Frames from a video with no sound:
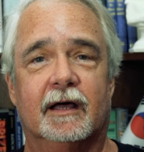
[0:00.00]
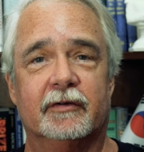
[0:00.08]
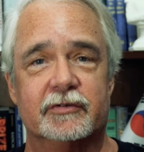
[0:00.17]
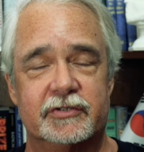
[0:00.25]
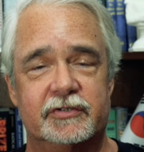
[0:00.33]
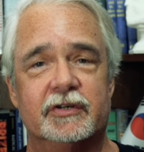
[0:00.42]

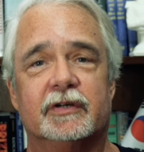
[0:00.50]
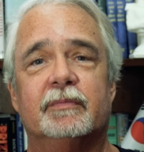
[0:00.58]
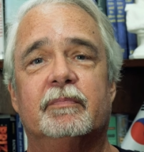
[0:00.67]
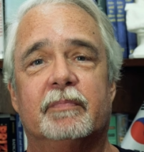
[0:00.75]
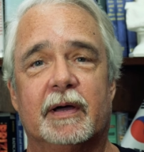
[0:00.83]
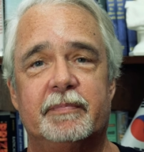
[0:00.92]
understood
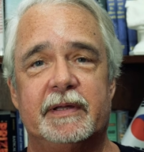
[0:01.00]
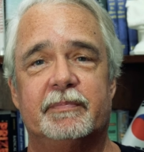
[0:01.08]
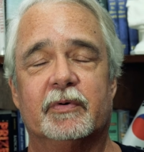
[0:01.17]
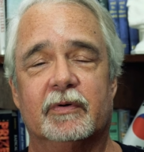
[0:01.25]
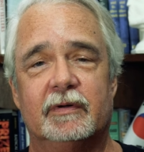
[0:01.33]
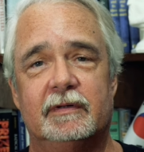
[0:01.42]
by
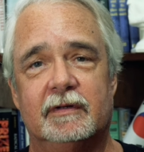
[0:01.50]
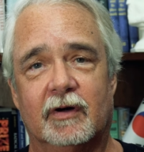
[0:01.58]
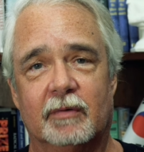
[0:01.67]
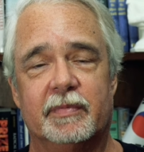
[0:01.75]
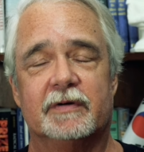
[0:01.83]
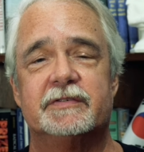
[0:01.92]
people
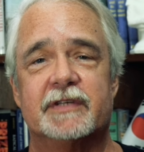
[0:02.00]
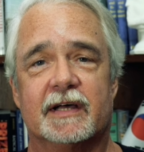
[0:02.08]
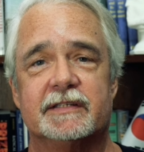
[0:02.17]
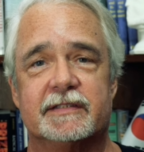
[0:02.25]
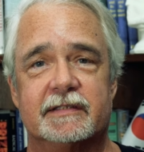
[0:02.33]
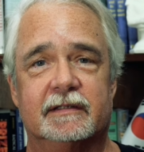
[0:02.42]
on both
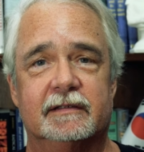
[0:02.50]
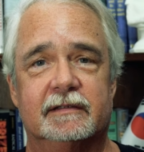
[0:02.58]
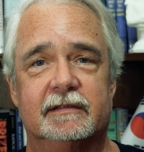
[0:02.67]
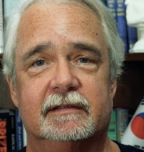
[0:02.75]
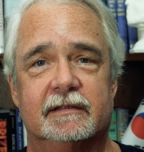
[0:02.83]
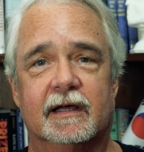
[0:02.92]
sides
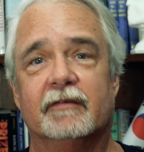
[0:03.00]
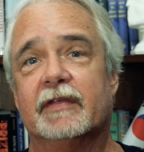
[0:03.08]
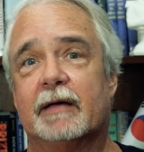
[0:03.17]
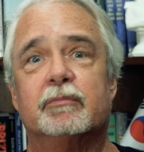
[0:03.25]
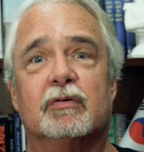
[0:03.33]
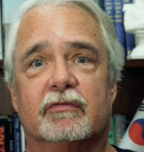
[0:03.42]
of
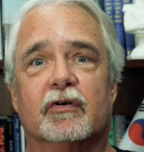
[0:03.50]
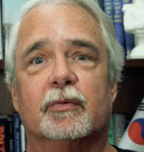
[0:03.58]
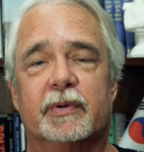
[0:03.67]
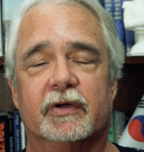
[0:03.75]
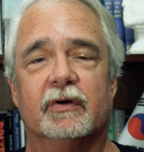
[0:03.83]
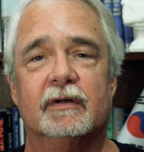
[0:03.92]
that
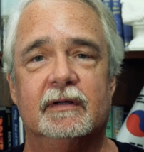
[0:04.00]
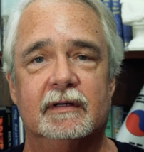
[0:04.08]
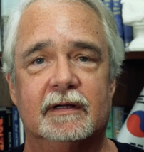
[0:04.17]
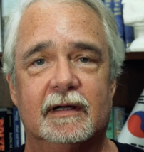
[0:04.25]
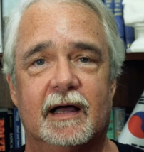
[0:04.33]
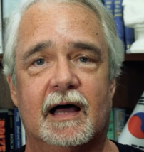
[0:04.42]
proverbial
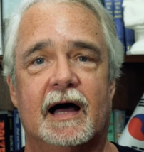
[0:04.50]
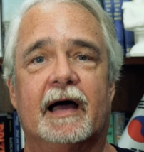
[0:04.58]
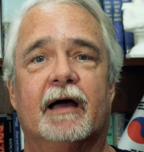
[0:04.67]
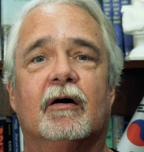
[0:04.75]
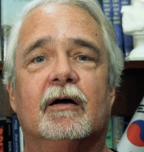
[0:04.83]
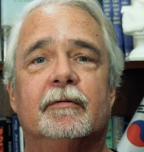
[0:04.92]

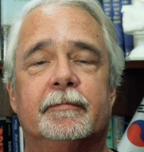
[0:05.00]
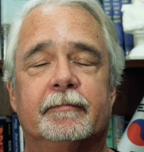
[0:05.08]
aisle.